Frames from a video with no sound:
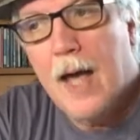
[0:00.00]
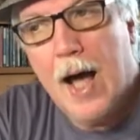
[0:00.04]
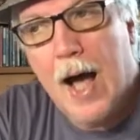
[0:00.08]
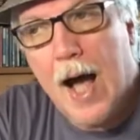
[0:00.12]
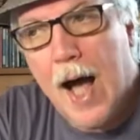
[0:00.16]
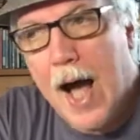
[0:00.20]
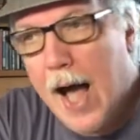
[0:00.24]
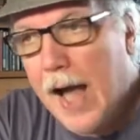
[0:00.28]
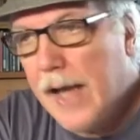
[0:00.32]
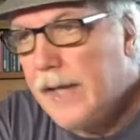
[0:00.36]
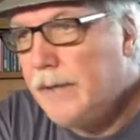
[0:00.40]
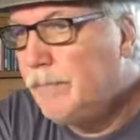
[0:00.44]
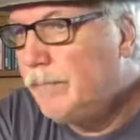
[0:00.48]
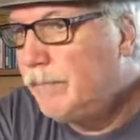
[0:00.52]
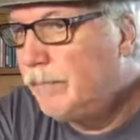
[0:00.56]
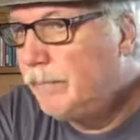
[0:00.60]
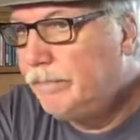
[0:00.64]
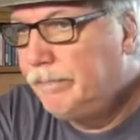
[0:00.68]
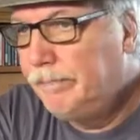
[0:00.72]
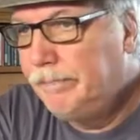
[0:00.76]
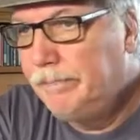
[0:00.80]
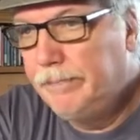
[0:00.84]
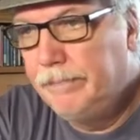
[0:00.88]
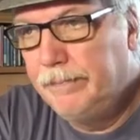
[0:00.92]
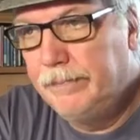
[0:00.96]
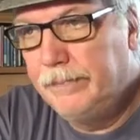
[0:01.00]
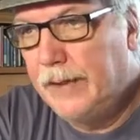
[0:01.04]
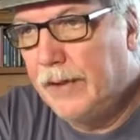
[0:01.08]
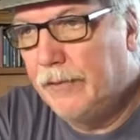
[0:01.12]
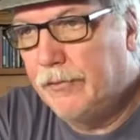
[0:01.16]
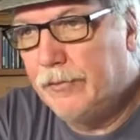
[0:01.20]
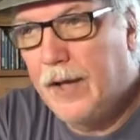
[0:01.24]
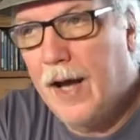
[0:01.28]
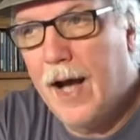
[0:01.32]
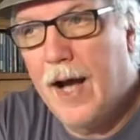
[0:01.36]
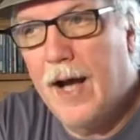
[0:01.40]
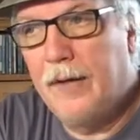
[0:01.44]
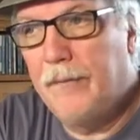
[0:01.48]
I have
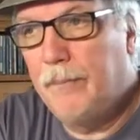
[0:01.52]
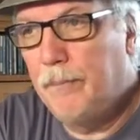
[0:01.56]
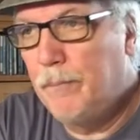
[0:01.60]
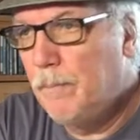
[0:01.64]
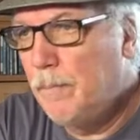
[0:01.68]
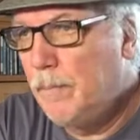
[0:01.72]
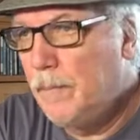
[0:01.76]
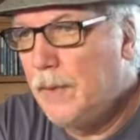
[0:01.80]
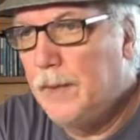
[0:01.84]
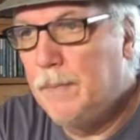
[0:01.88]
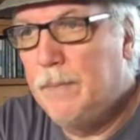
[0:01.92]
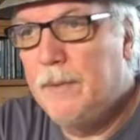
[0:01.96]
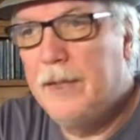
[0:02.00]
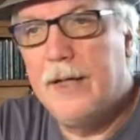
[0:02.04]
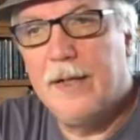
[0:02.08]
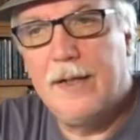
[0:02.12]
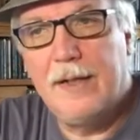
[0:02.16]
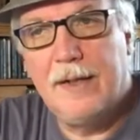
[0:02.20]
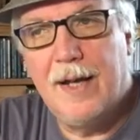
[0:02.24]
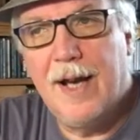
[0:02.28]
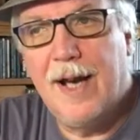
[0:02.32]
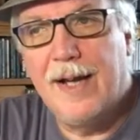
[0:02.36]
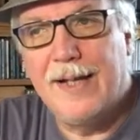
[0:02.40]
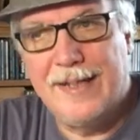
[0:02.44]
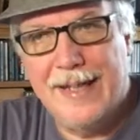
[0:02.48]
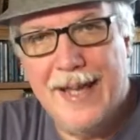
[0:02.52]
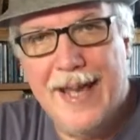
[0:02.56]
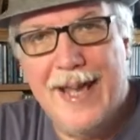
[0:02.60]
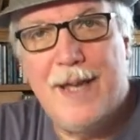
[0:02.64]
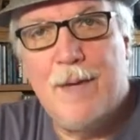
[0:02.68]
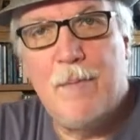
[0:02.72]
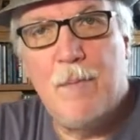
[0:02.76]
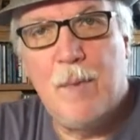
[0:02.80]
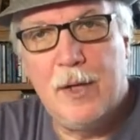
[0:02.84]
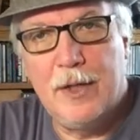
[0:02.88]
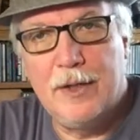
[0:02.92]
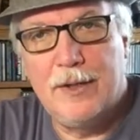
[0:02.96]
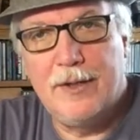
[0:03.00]
got maybe a
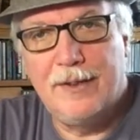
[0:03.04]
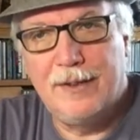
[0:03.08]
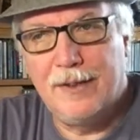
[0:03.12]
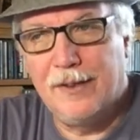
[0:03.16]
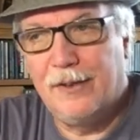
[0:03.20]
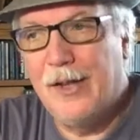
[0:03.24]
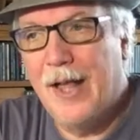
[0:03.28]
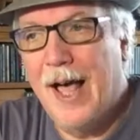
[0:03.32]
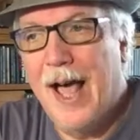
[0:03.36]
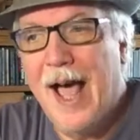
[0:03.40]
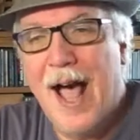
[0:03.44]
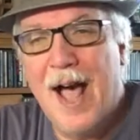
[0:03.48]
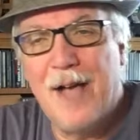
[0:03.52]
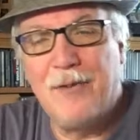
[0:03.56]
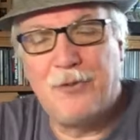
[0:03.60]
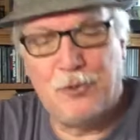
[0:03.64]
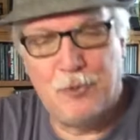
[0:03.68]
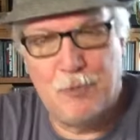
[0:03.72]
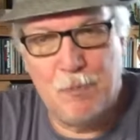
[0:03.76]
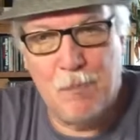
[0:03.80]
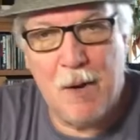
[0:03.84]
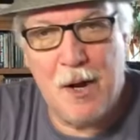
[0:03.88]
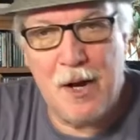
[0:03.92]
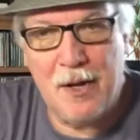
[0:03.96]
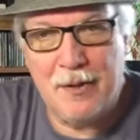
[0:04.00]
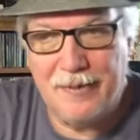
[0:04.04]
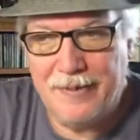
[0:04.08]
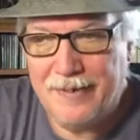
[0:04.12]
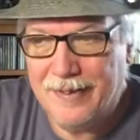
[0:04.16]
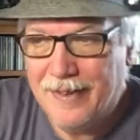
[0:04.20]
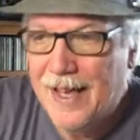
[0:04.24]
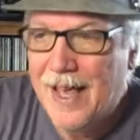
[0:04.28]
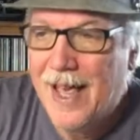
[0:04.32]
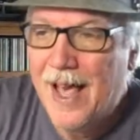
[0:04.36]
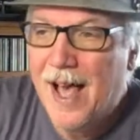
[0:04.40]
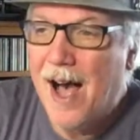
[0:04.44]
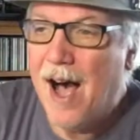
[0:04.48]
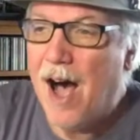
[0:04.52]
game in the last month,
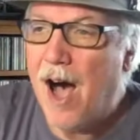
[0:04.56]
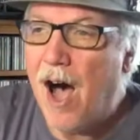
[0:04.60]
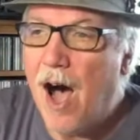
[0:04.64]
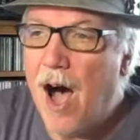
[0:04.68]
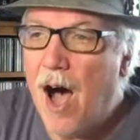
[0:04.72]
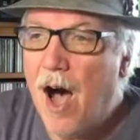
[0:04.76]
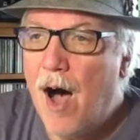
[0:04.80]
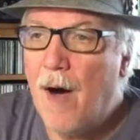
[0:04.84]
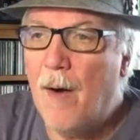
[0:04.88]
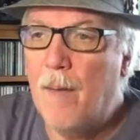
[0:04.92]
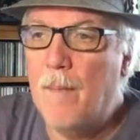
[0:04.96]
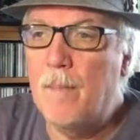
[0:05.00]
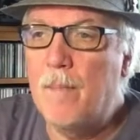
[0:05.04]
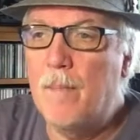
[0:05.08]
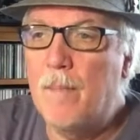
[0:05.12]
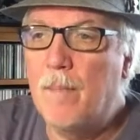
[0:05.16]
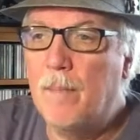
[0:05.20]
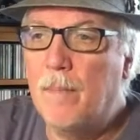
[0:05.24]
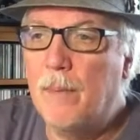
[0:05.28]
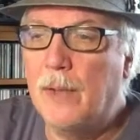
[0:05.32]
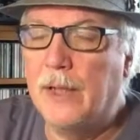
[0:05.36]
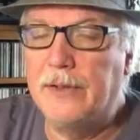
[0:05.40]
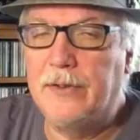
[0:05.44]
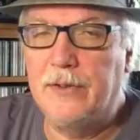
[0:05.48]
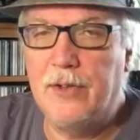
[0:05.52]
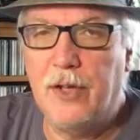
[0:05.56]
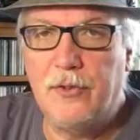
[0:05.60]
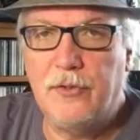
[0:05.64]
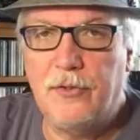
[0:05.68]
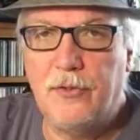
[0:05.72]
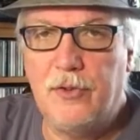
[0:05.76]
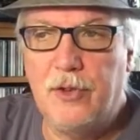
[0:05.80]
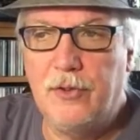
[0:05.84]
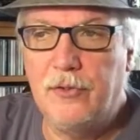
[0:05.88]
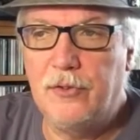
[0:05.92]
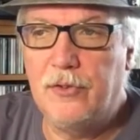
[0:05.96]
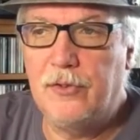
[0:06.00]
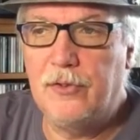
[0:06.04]
but
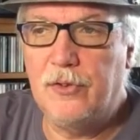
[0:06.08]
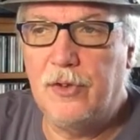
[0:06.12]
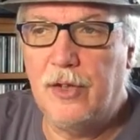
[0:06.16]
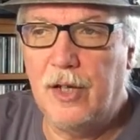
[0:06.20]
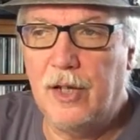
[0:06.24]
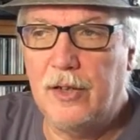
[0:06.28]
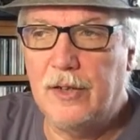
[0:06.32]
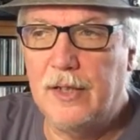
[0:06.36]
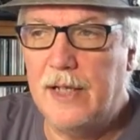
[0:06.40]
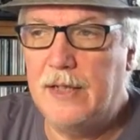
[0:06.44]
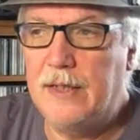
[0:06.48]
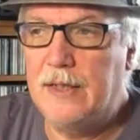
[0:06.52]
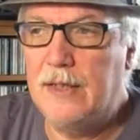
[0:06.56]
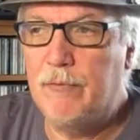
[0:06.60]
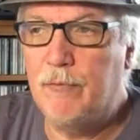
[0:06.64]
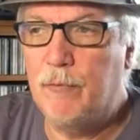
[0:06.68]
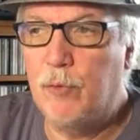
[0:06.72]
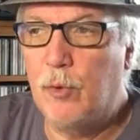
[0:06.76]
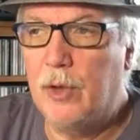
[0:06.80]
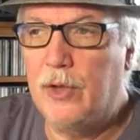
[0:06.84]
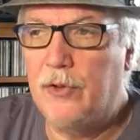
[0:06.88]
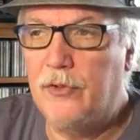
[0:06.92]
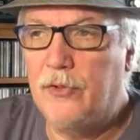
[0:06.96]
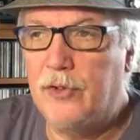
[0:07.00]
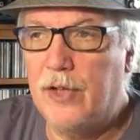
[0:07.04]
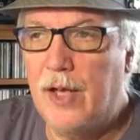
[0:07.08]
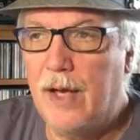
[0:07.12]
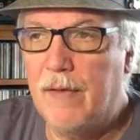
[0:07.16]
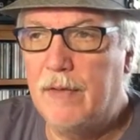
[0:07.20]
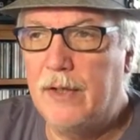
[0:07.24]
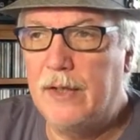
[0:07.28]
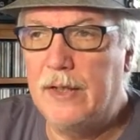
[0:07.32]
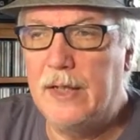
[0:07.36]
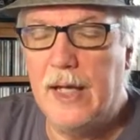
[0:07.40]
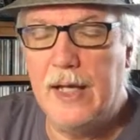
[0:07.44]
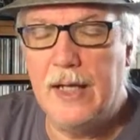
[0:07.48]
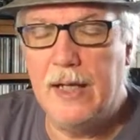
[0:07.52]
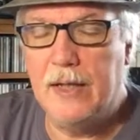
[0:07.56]
Dust is
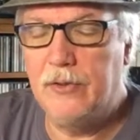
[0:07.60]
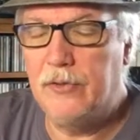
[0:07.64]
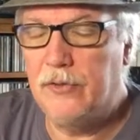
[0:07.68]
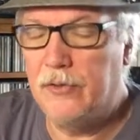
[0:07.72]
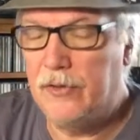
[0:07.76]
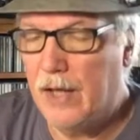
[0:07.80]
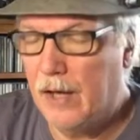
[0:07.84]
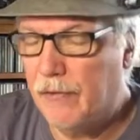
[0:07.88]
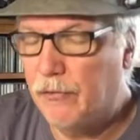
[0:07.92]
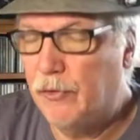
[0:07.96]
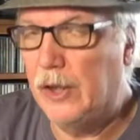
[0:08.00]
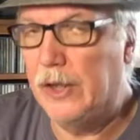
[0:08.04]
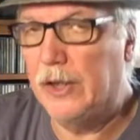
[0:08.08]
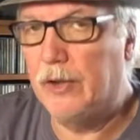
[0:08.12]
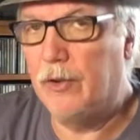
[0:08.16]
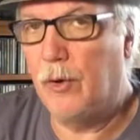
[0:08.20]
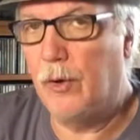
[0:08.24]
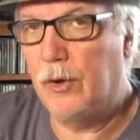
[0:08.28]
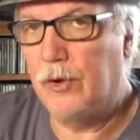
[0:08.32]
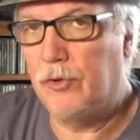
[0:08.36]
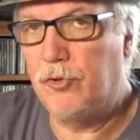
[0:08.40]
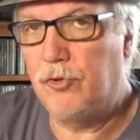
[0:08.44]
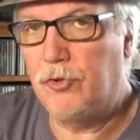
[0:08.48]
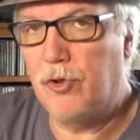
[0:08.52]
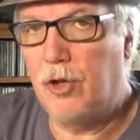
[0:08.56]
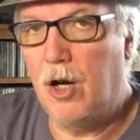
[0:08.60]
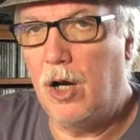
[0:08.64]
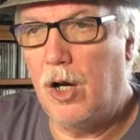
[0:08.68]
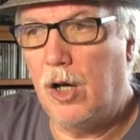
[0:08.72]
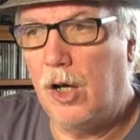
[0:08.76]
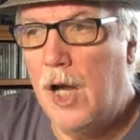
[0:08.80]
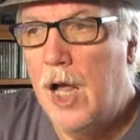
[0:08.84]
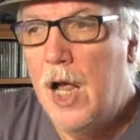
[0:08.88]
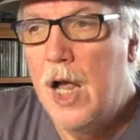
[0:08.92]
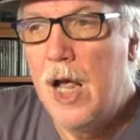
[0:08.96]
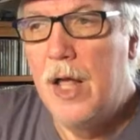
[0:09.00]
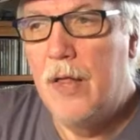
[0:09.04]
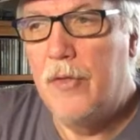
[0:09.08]
1947 is definitely growing strong.
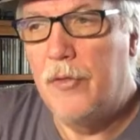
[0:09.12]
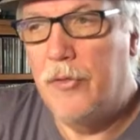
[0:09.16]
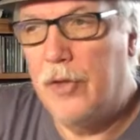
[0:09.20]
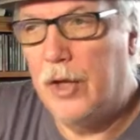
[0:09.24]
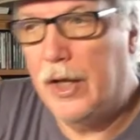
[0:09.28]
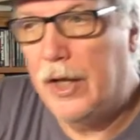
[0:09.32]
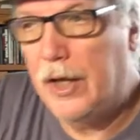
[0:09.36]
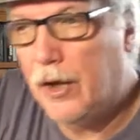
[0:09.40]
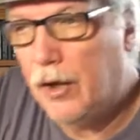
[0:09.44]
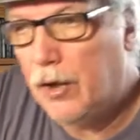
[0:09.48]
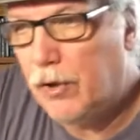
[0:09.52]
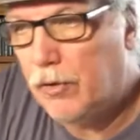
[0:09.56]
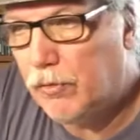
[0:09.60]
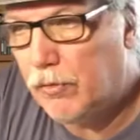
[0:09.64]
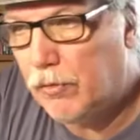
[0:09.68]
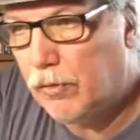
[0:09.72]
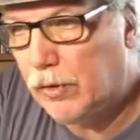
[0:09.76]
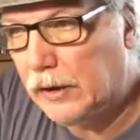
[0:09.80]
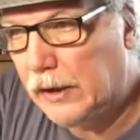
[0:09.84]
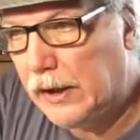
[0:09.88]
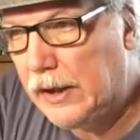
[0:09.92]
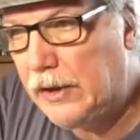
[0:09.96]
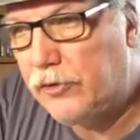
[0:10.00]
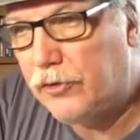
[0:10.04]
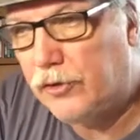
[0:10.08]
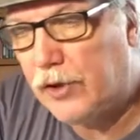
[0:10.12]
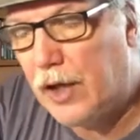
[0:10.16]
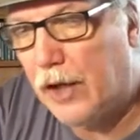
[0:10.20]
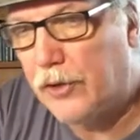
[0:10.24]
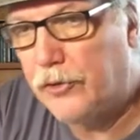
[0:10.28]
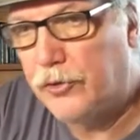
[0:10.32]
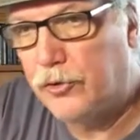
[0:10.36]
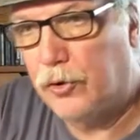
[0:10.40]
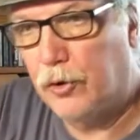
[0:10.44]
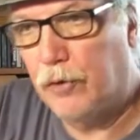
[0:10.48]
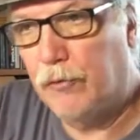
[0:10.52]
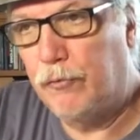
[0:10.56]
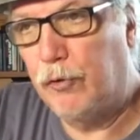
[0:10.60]
Their release
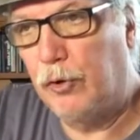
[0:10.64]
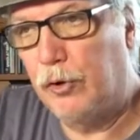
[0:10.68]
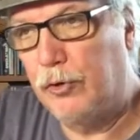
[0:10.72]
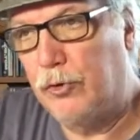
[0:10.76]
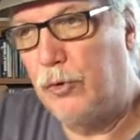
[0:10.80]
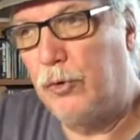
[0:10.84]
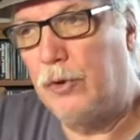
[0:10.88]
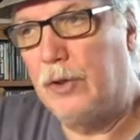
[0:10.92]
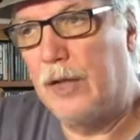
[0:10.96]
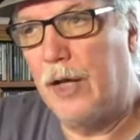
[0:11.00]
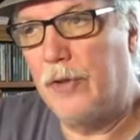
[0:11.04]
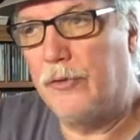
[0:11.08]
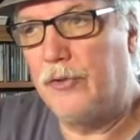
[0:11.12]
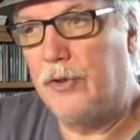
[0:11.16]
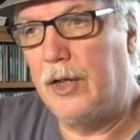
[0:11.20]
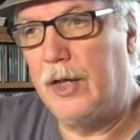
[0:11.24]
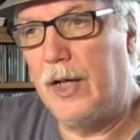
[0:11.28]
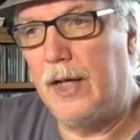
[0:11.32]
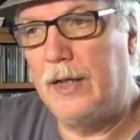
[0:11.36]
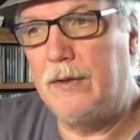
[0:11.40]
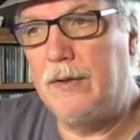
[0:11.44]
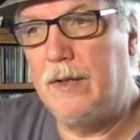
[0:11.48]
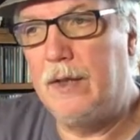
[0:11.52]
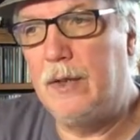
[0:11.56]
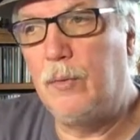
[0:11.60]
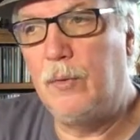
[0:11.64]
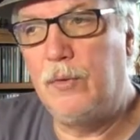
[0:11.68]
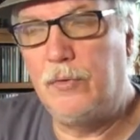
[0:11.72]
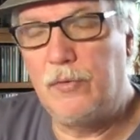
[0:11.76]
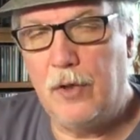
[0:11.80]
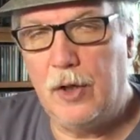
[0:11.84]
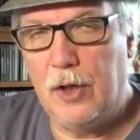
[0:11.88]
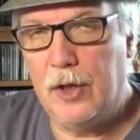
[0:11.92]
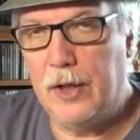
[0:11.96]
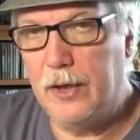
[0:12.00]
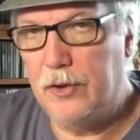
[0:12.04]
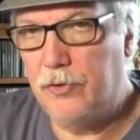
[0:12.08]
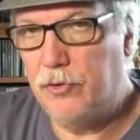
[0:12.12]
schedule for 2018 was
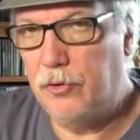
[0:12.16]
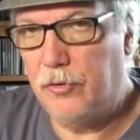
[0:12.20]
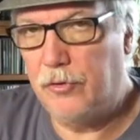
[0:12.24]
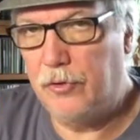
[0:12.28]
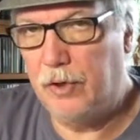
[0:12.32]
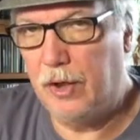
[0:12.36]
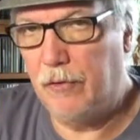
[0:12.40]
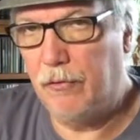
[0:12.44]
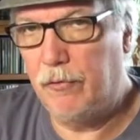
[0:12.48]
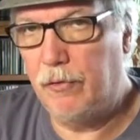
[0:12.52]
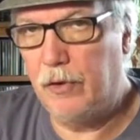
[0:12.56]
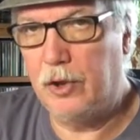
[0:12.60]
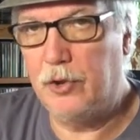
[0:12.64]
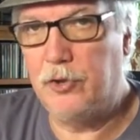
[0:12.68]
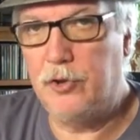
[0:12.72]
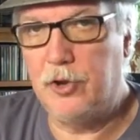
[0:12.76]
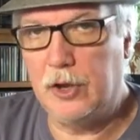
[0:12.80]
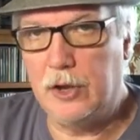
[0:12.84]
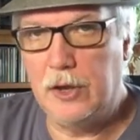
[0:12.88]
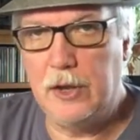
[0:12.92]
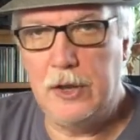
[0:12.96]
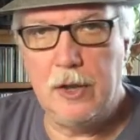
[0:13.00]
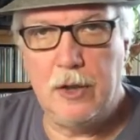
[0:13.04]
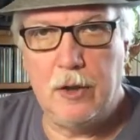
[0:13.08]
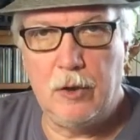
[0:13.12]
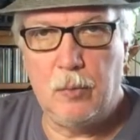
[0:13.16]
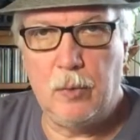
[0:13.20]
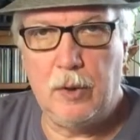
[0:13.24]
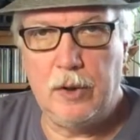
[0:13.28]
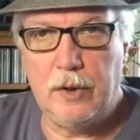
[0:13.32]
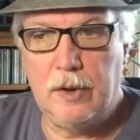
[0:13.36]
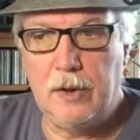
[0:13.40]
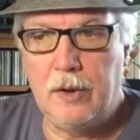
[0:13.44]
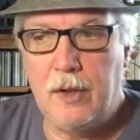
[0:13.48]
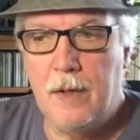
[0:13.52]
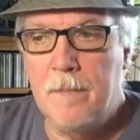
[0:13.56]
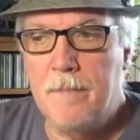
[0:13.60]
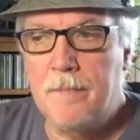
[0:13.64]
very interesting, finishing the year
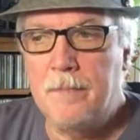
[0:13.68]
with